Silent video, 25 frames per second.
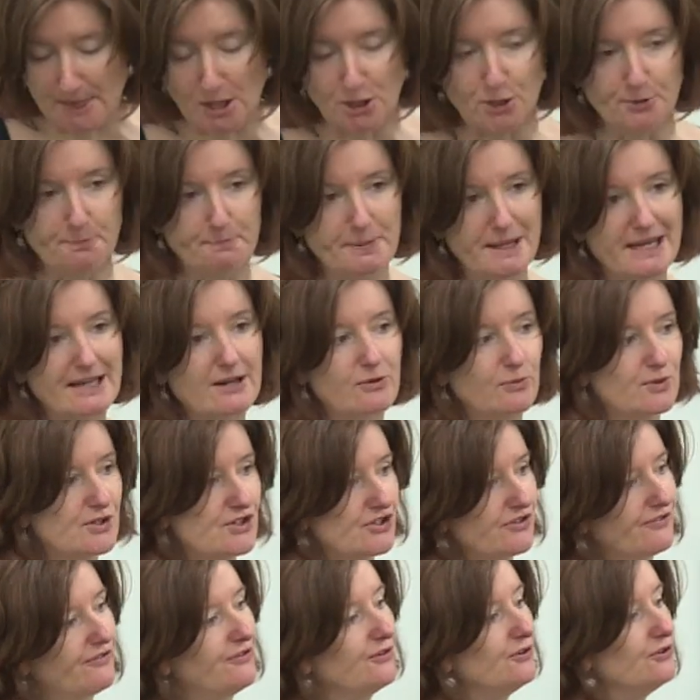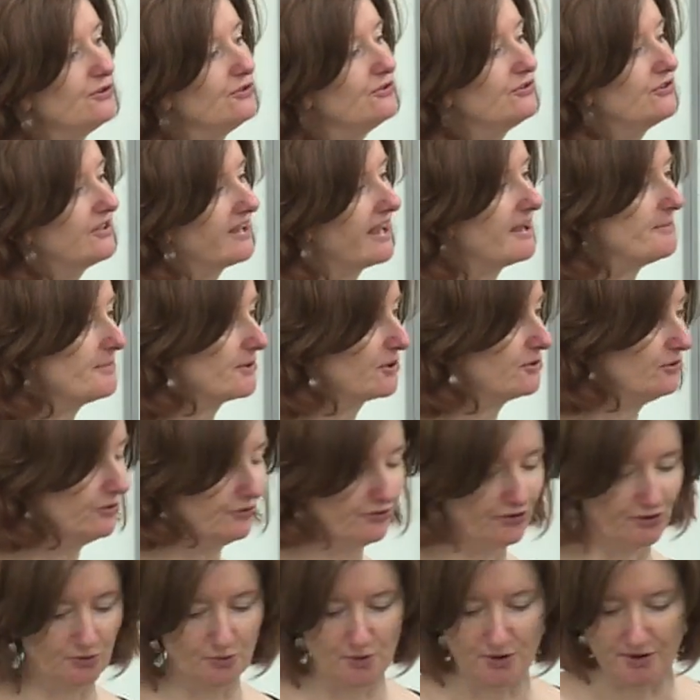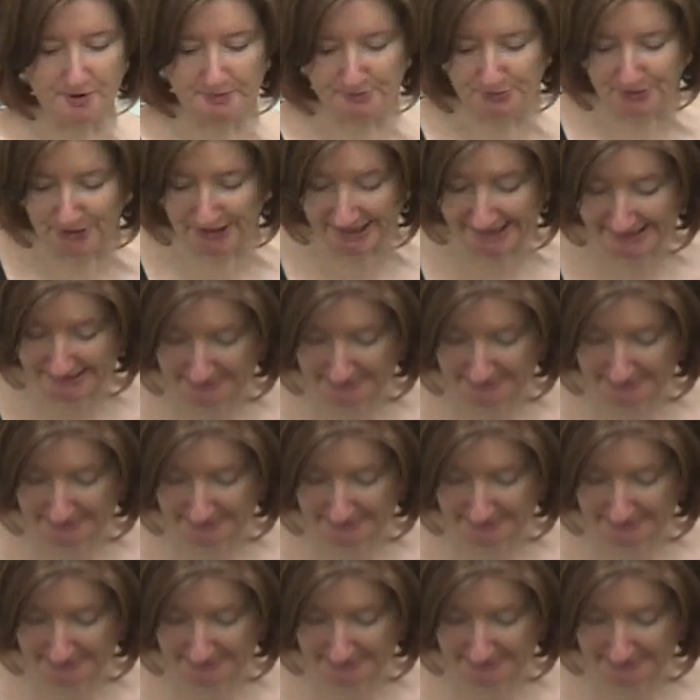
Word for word: you pick which food chemicals you want to bring